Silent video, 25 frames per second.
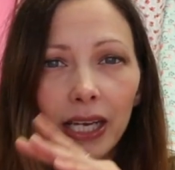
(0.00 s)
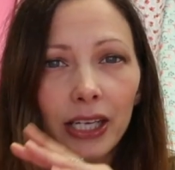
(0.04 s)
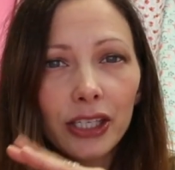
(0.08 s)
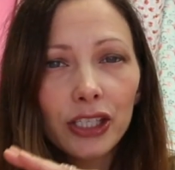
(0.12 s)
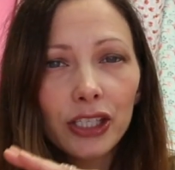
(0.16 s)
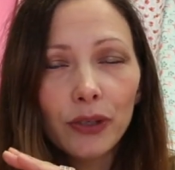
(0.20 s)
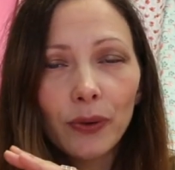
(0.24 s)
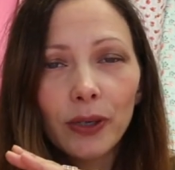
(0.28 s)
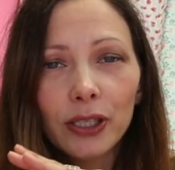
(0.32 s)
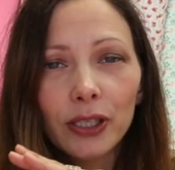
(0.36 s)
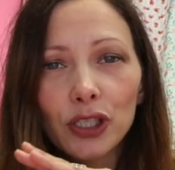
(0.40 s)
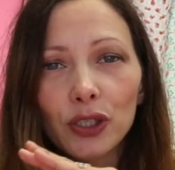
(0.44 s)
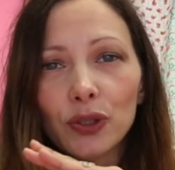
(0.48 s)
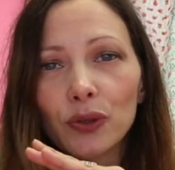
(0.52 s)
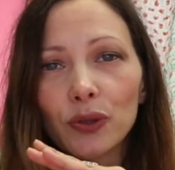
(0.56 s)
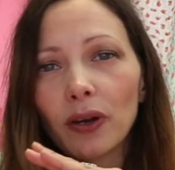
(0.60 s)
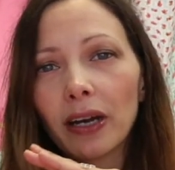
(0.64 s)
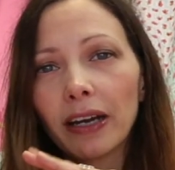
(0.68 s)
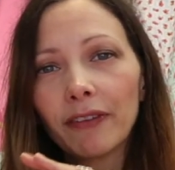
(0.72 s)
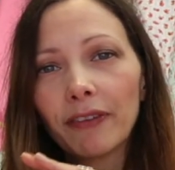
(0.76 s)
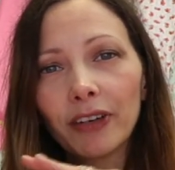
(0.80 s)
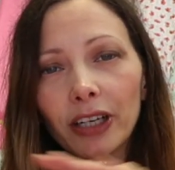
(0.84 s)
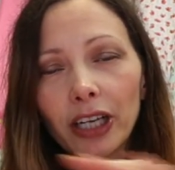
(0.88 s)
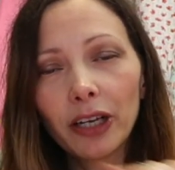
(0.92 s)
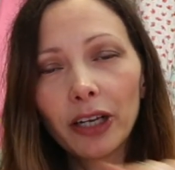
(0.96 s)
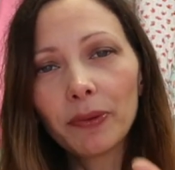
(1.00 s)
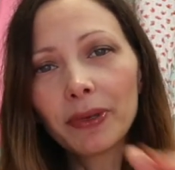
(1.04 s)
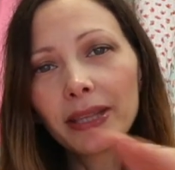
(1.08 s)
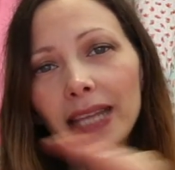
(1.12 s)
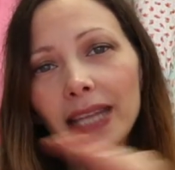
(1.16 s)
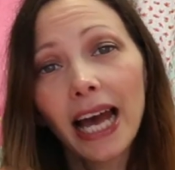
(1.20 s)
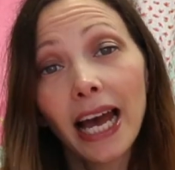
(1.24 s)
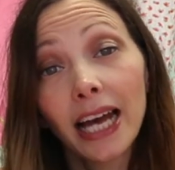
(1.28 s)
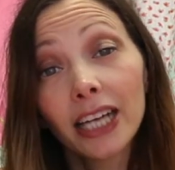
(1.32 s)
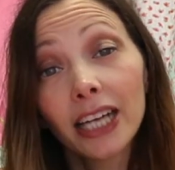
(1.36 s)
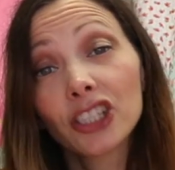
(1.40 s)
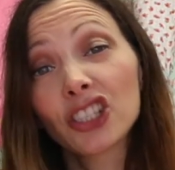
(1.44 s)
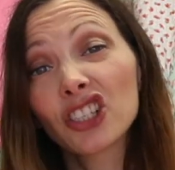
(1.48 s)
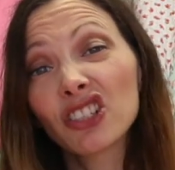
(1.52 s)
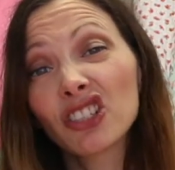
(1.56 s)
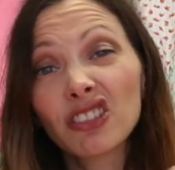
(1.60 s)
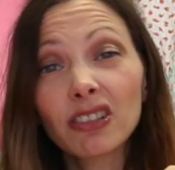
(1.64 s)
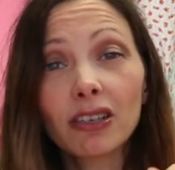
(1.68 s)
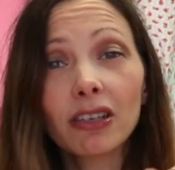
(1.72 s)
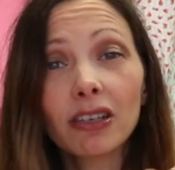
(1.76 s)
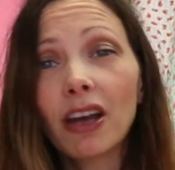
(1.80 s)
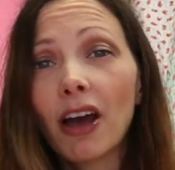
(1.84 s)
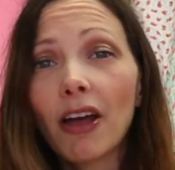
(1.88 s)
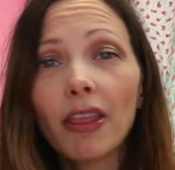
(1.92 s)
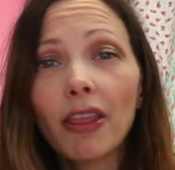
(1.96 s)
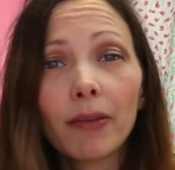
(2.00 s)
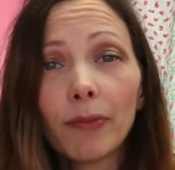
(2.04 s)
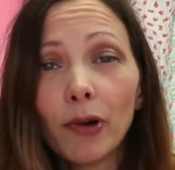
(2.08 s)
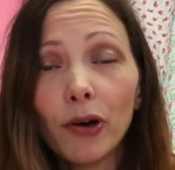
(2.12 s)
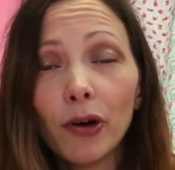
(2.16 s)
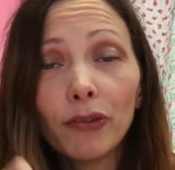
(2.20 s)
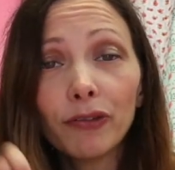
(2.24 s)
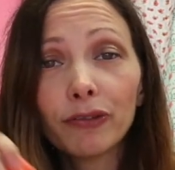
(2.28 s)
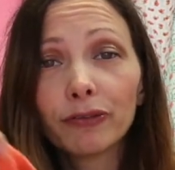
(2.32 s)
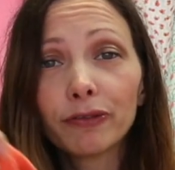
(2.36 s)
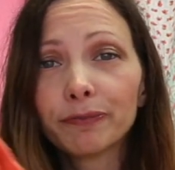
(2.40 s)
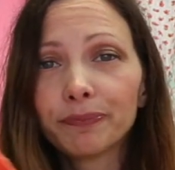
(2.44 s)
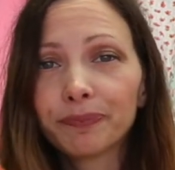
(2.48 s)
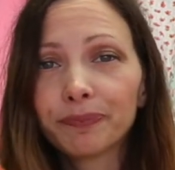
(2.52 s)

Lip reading: So I just thought, if I go with that and just cut them off,